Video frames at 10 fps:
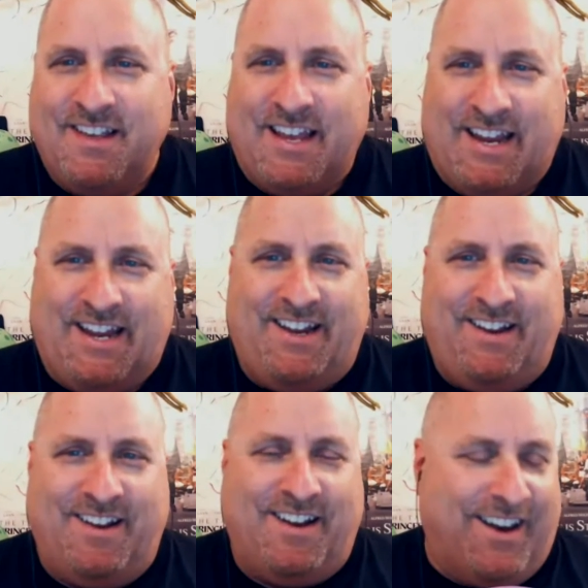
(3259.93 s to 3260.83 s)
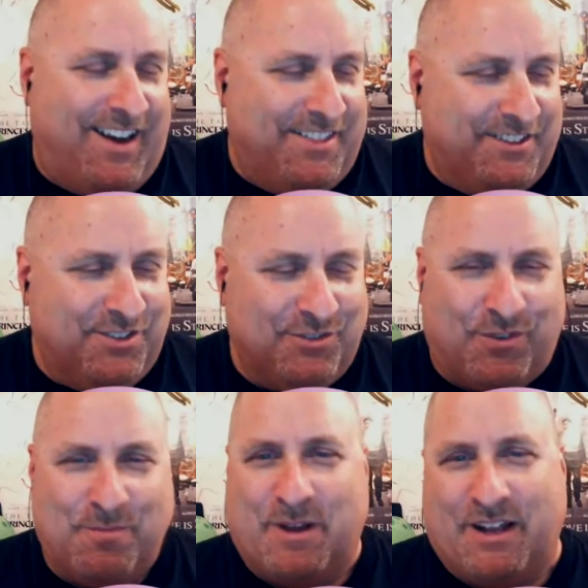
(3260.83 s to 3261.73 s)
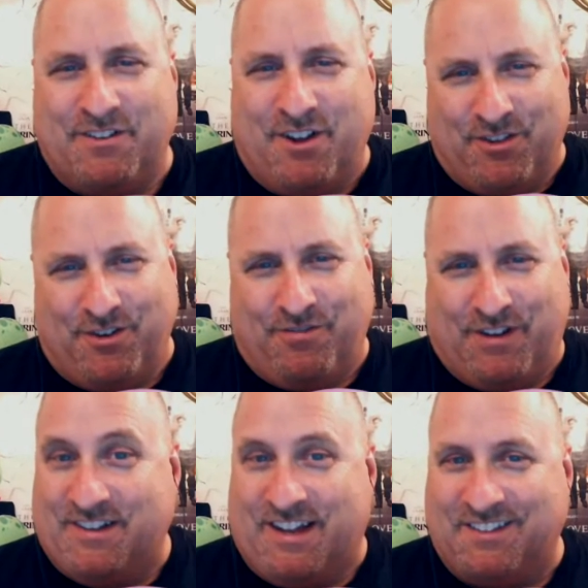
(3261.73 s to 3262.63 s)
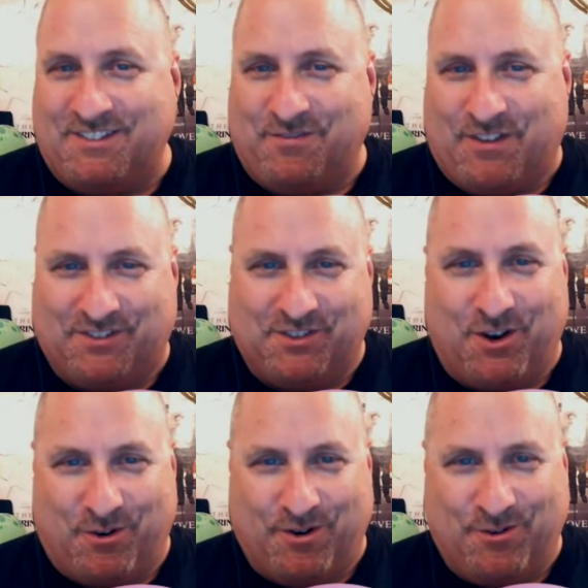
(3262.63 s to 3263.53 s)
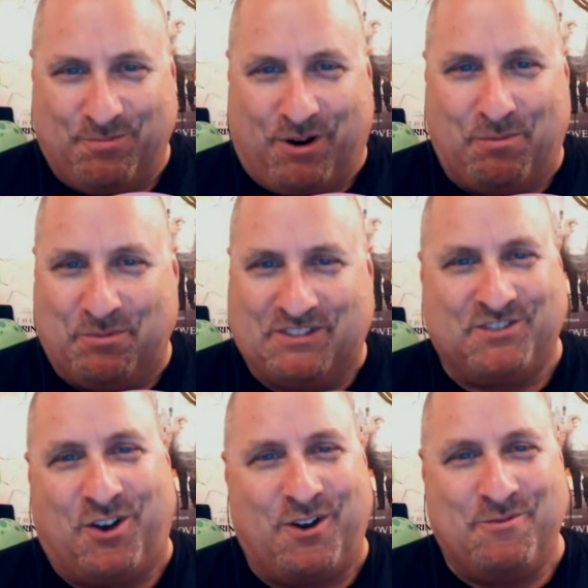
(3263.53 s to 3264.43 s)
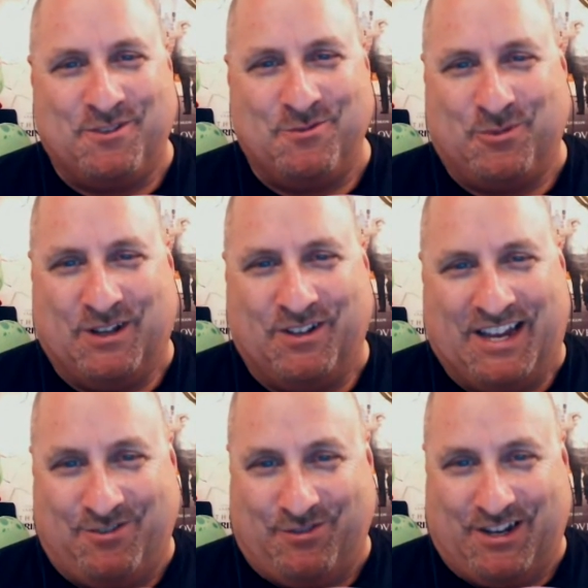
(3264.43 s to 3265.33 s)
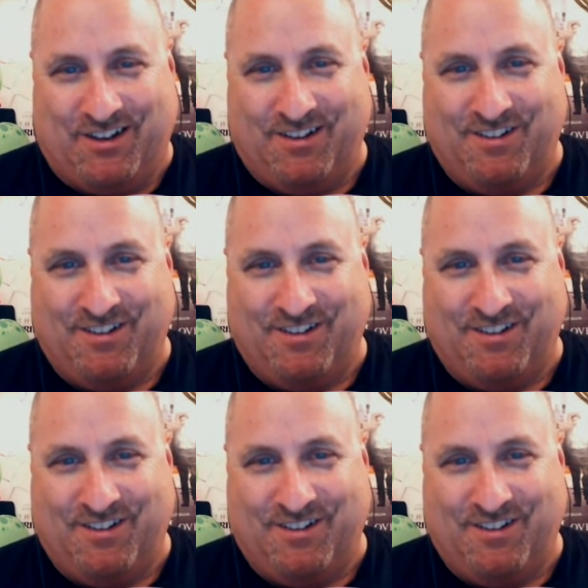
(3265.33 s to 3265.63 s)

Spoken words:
Hey, this is from another Fantastic Fest goer who probably saw it with you, Will. Adrian.